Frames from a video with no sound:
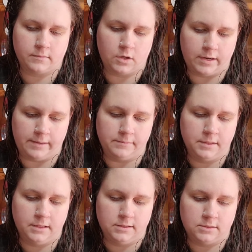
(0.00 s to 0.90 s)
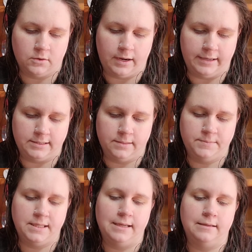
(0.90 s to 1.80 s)
Okay, so I
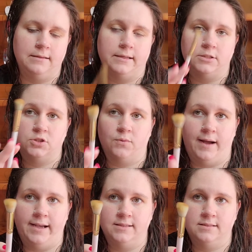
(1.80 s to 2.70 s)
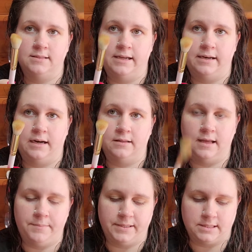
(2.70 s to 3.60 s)
dipped in like twice and not a
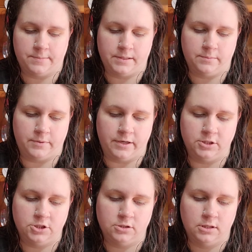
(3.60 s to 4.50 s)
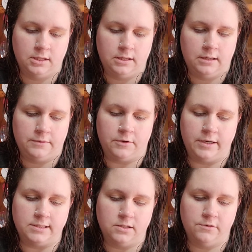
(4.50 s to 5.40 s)
lot picked up on the brush. There
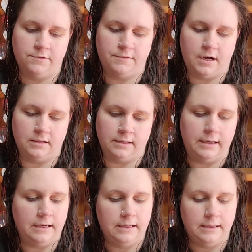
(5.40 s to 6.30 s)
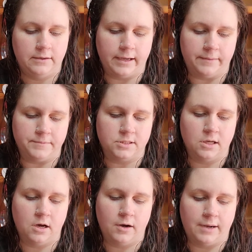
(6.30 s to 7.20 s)
is no fallout. Oh, okay, so
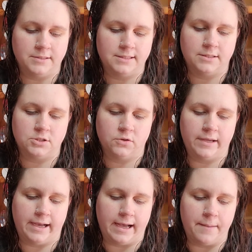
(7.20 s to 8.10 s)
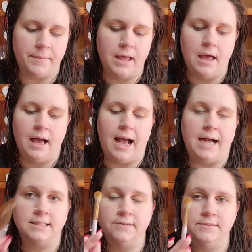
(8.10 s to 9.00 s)
I was gonna say there's no kick up.
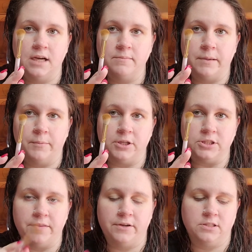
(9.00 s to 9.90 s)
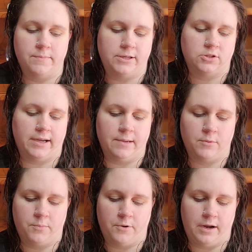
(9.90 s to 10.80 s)
As I've dug my brush in there to make sure I get
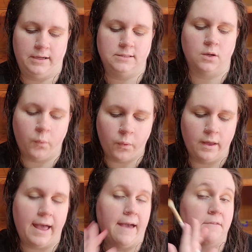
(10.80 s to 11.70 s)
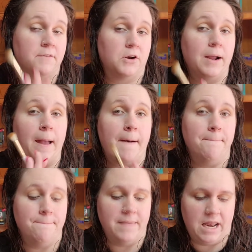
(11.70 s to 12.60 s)
more product, a very
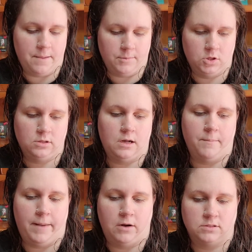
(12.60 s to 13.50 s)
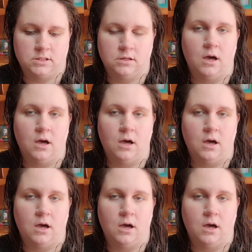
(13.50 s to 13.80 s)
minimal amount